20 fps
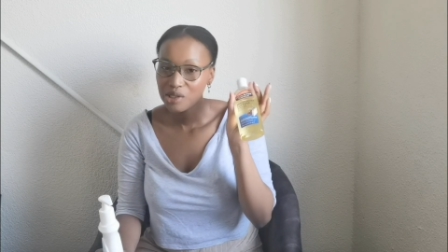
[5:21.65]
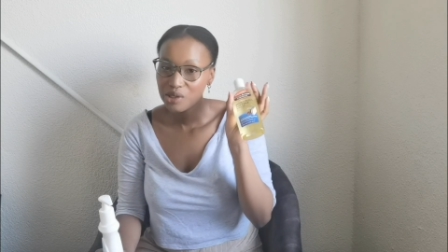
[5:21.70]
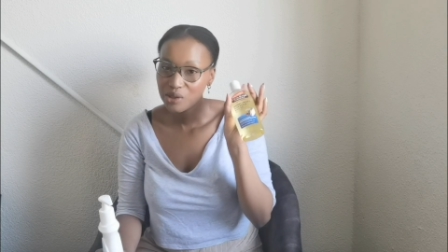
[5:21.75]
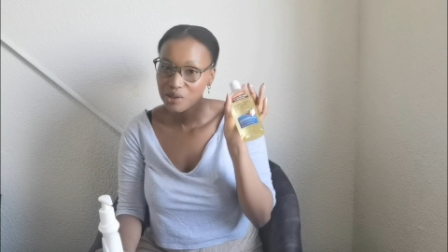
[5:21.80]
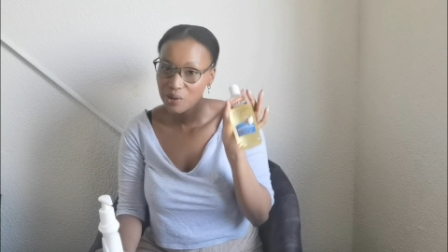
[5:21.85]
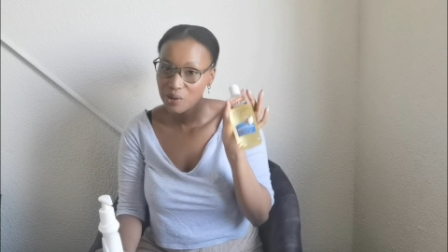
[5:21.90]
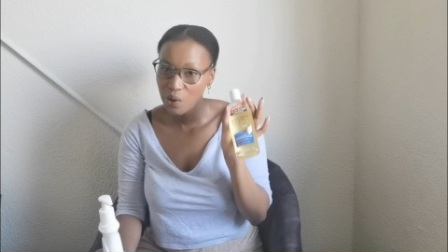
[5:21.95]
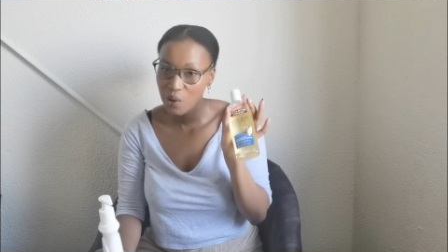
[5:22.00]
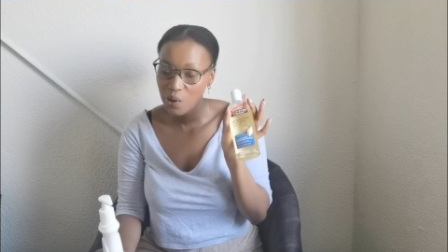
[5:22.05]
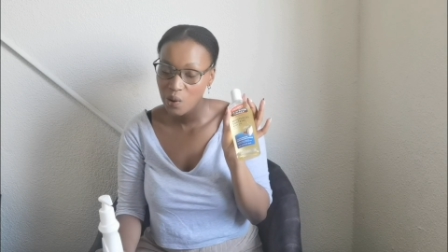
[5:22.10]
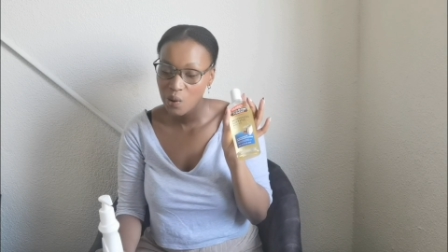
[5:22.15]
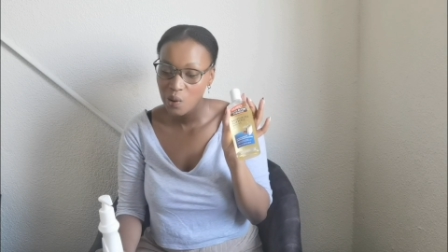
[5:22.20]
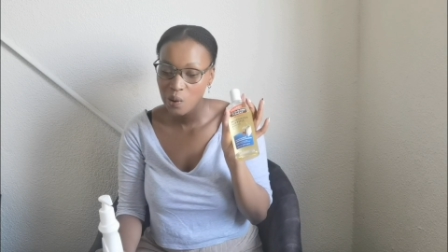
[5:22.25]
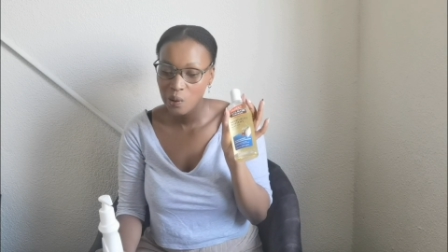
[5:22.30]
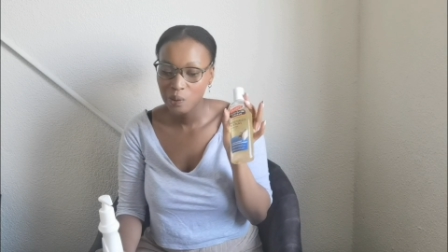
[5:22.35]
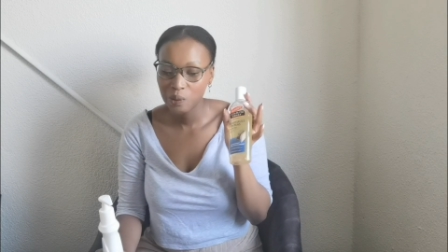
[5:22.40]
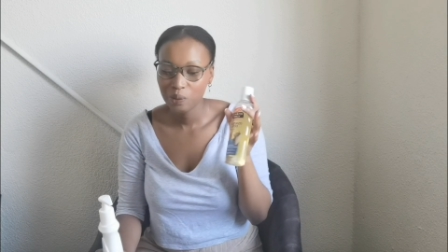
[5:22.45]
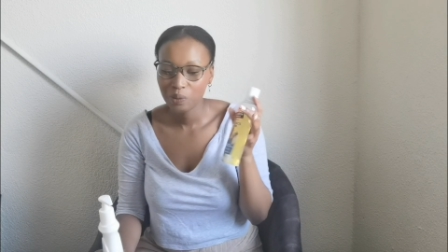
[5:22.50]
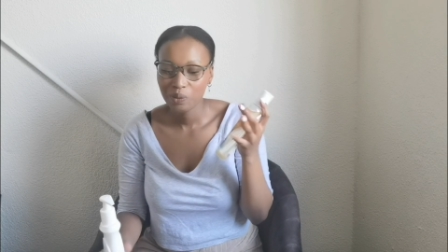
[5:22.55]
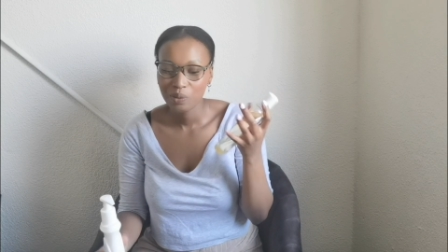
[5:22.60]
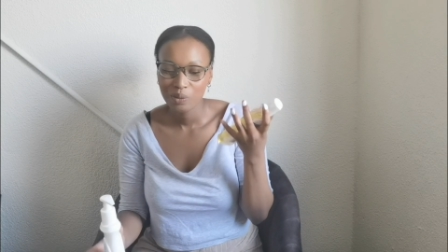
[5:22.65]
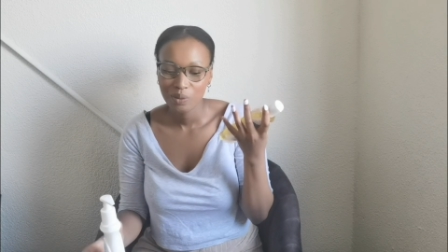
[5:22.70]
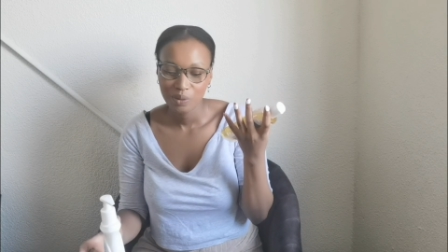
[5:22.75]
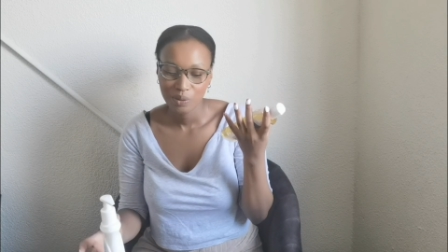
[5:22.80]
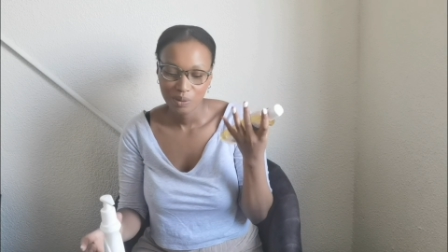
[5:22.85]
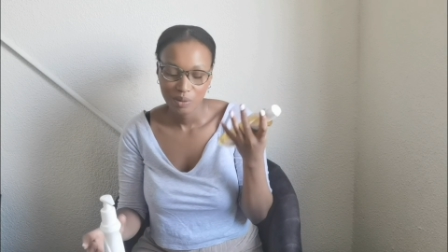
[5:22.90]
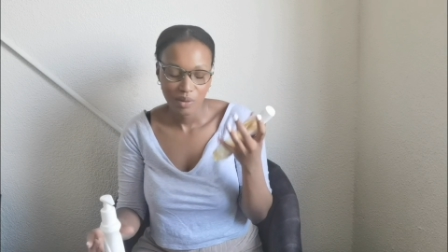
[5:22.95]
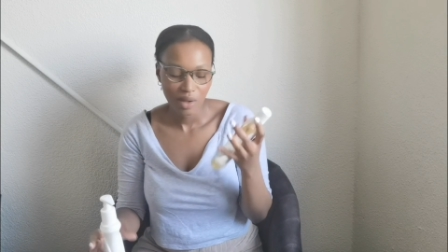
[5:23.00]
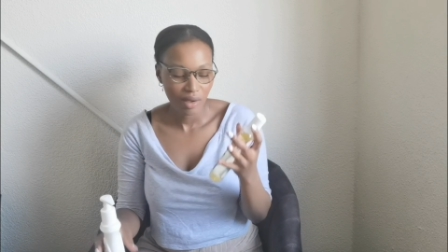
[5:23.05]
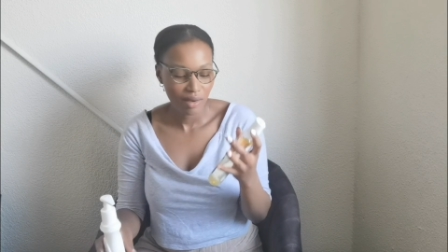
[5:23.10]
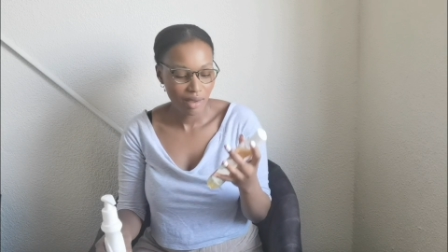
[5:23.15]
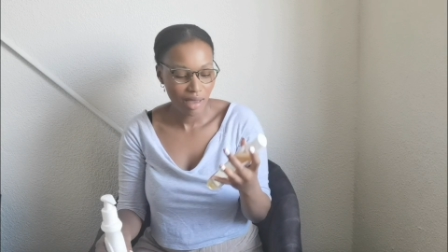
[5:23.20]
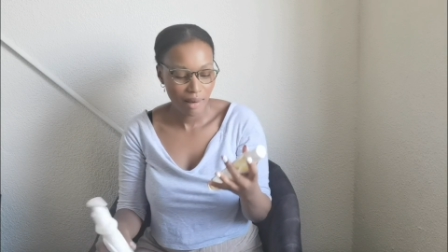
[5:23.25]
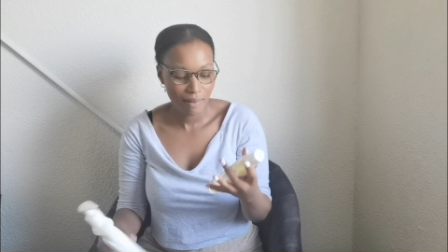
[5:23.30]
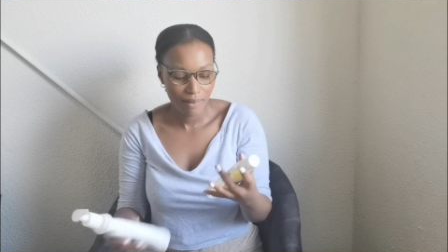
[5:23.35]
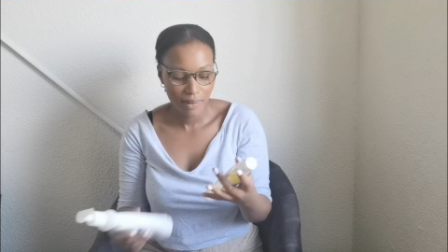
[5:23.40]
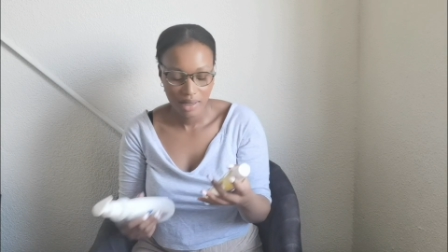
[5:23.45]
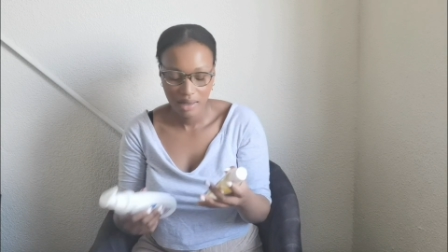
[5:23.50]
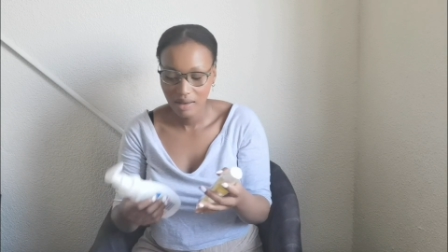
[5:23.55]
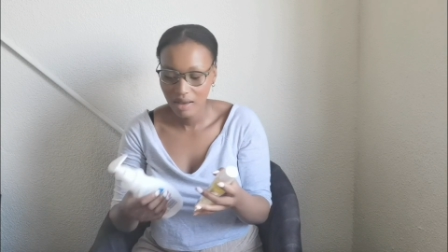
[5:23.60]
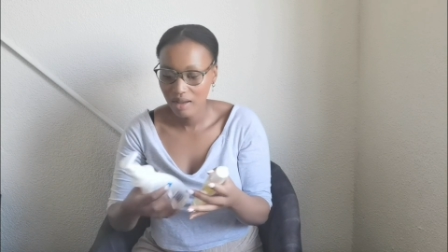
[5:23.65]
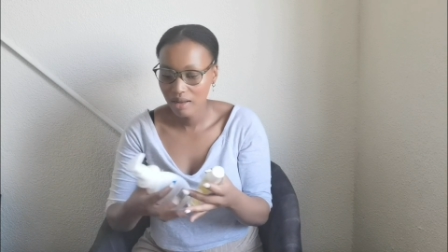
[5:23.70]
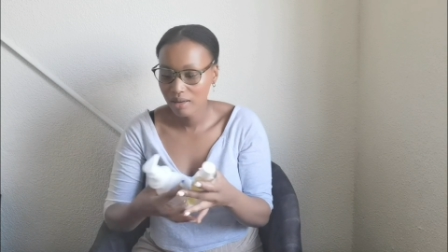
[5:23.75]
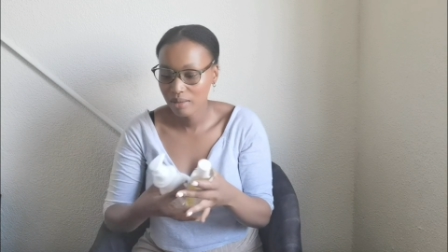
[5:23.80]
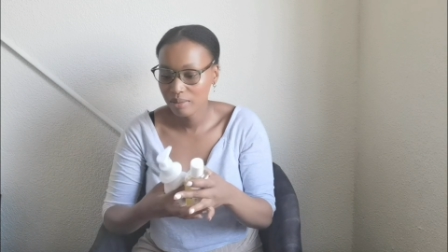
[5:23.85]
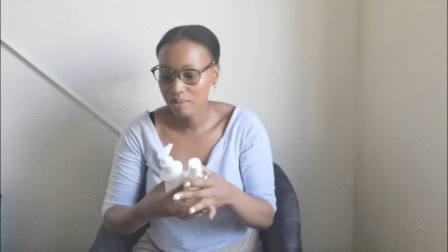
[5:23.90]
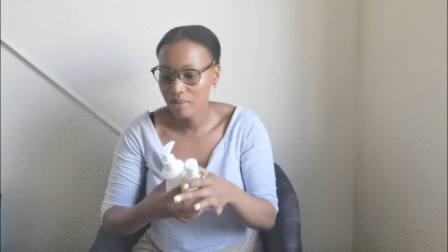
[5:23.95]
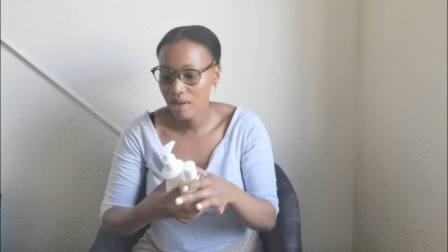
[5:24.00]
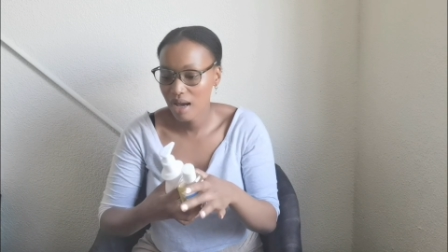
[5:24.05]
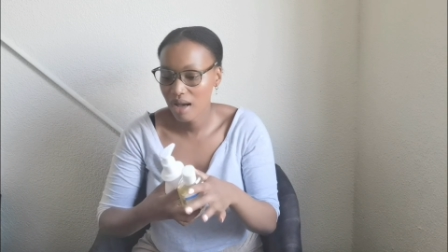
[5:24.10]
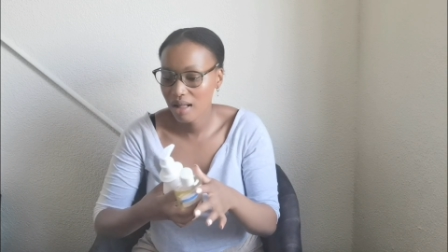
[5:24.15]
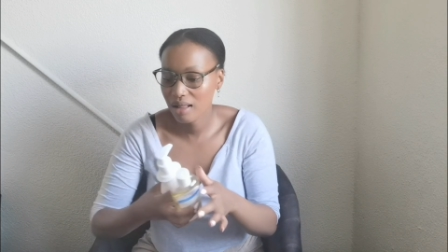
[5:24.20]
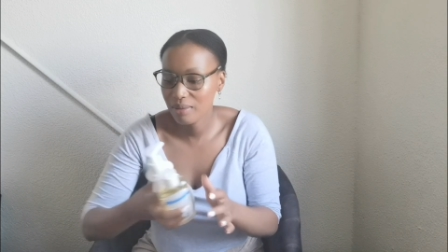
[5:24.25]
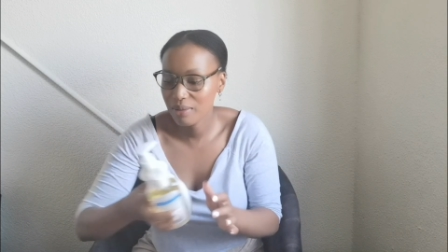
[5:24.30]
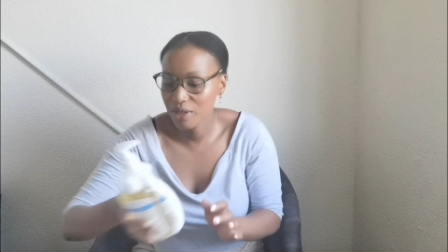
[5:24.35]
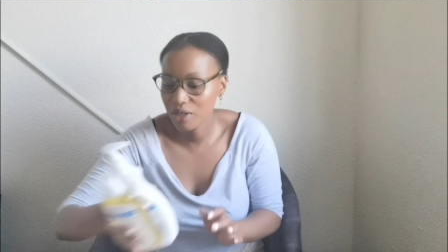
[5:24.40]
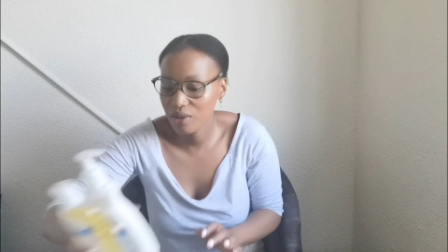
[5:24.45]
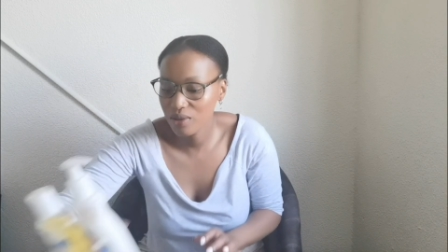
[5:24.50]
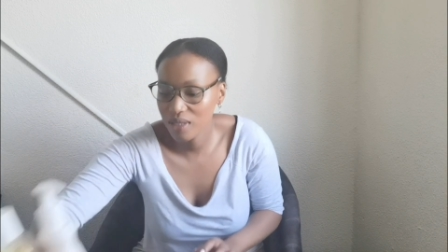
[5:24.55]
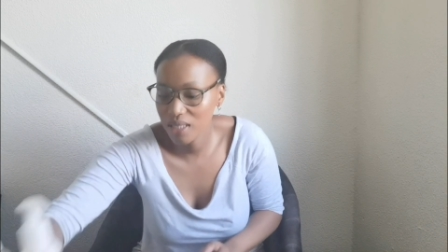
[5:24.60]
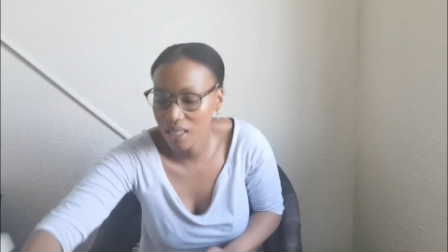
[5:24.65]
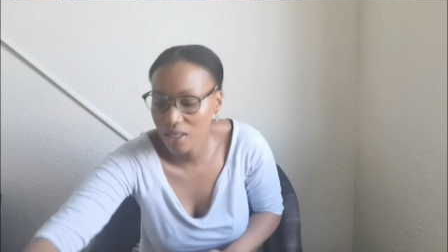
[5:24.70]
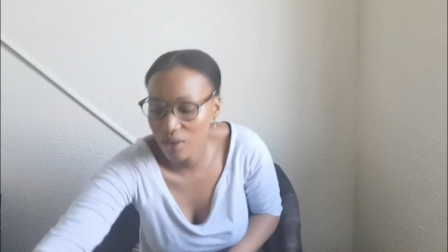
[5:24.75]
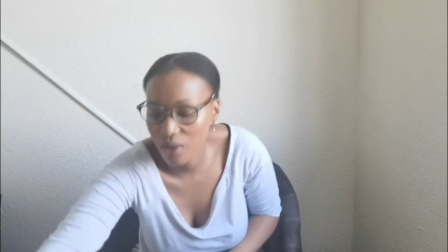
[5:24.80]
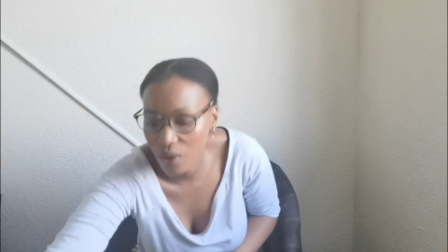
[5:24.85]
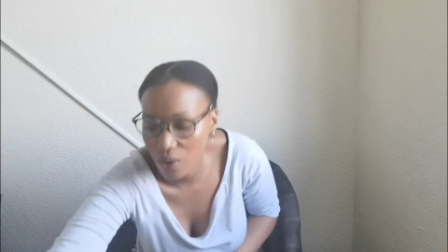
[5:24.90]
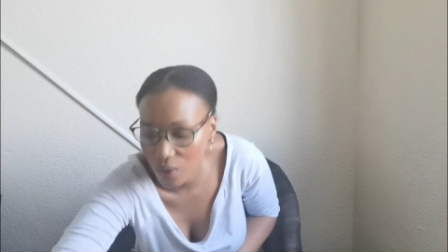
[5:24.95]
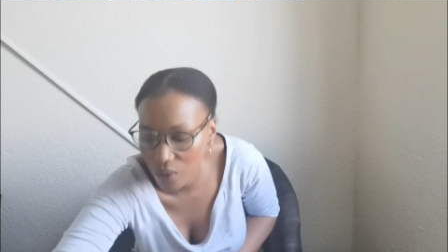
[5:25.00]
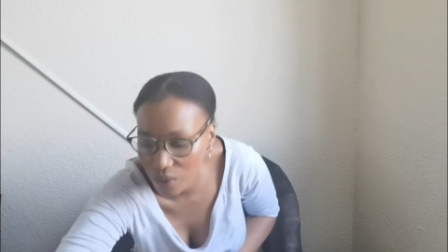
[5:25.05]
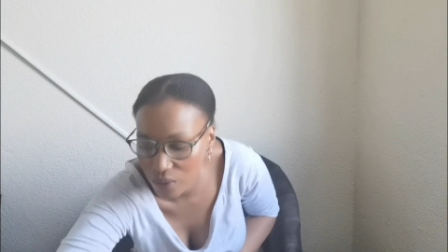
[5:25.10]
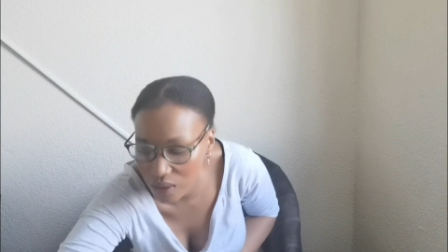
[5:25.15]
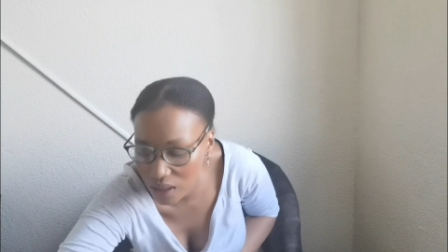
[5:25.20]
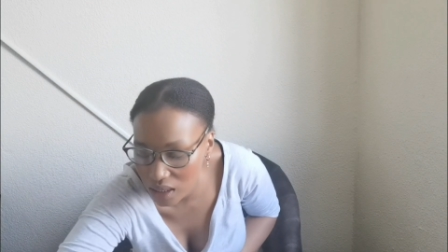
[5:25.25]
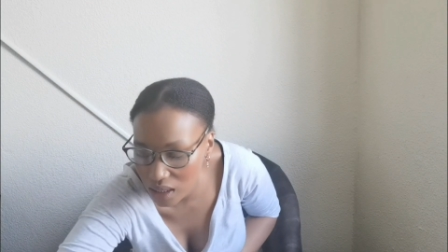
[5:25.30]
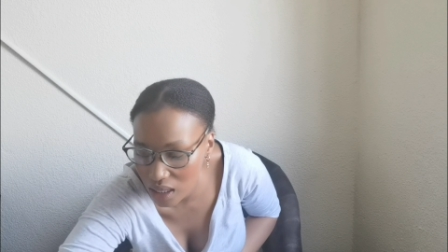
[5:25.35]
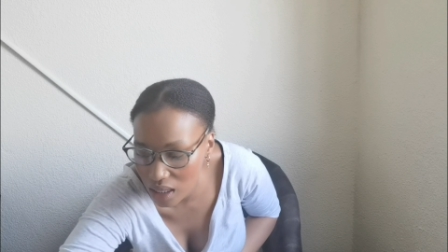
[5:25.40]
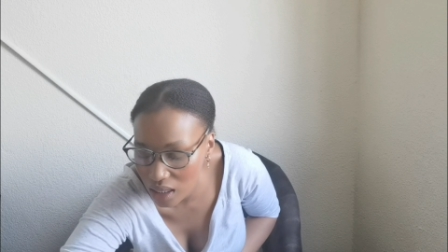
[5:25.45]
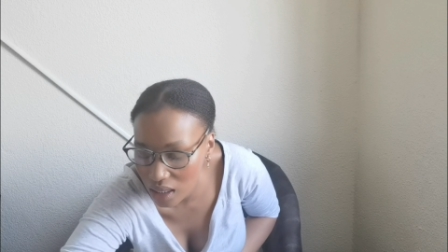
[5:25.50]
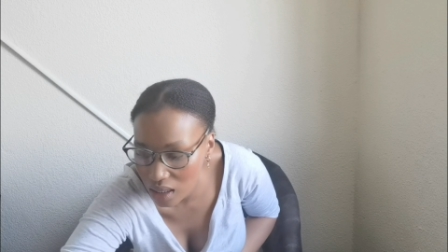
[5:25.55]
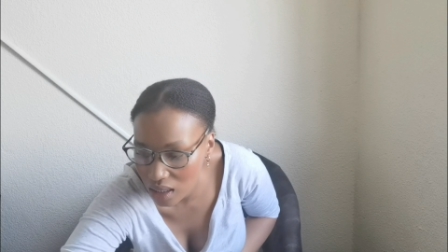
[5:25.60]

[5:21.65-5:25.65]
So yeah, I'll, I'll be using those.